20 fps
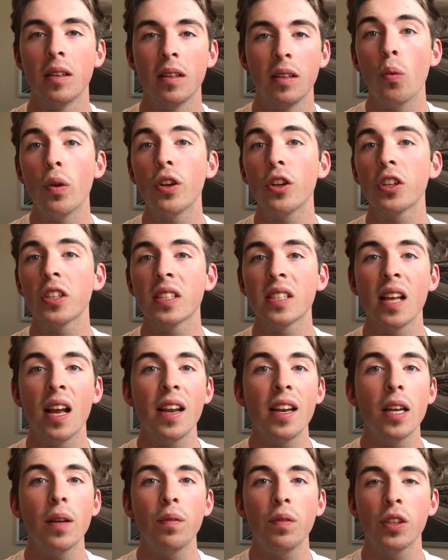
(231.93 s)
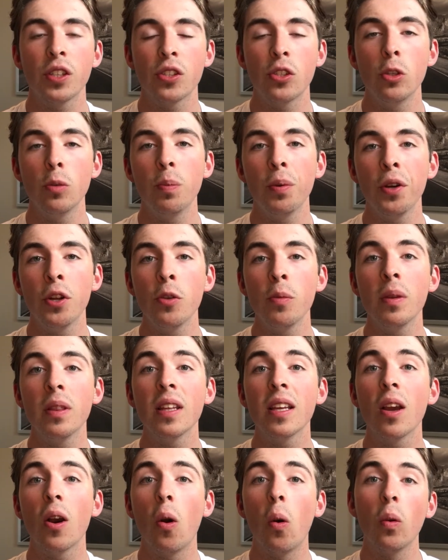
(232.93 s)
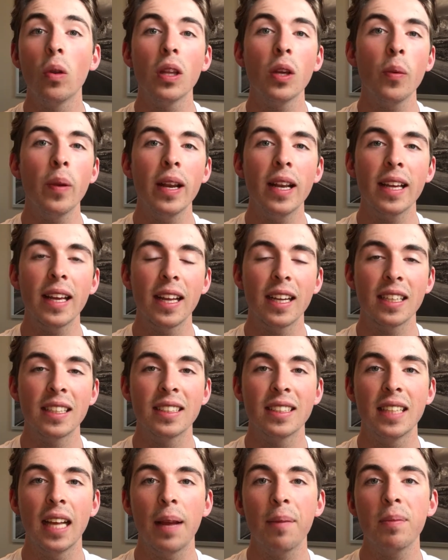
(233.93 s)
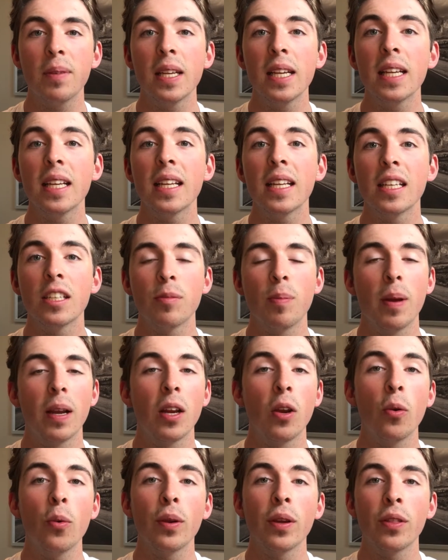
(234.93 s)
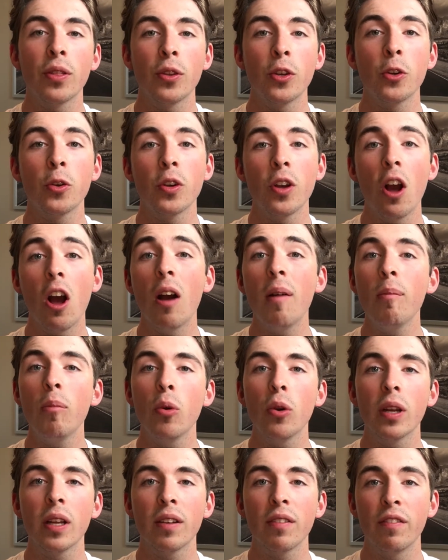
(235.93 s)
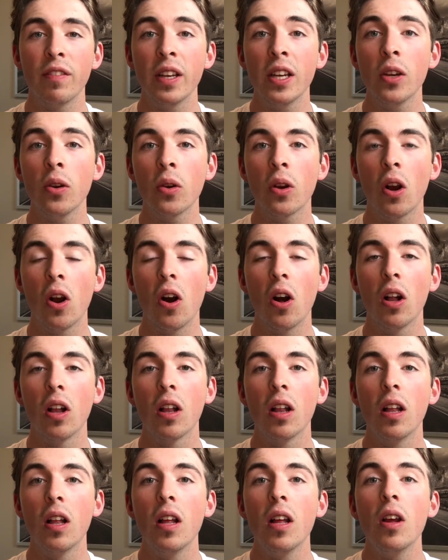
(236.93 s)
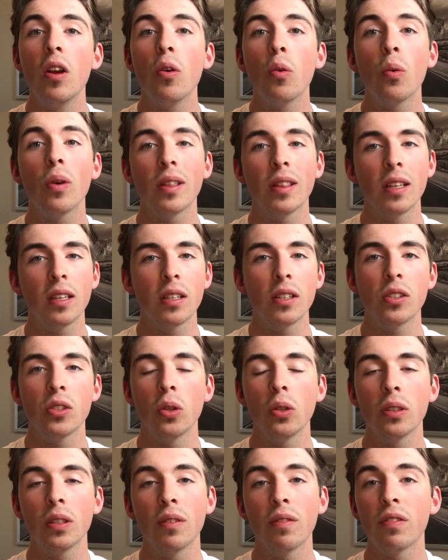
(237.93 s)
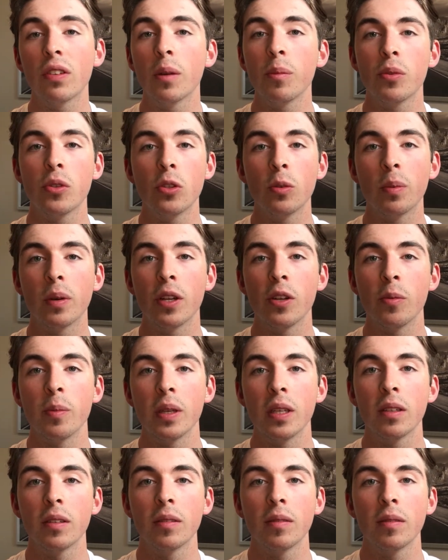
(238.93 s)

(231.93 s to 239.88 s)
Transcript: When you're signed up for Superhuman, the only way to get accepted is by going through an onboarding video call with a consultant from Superhuman.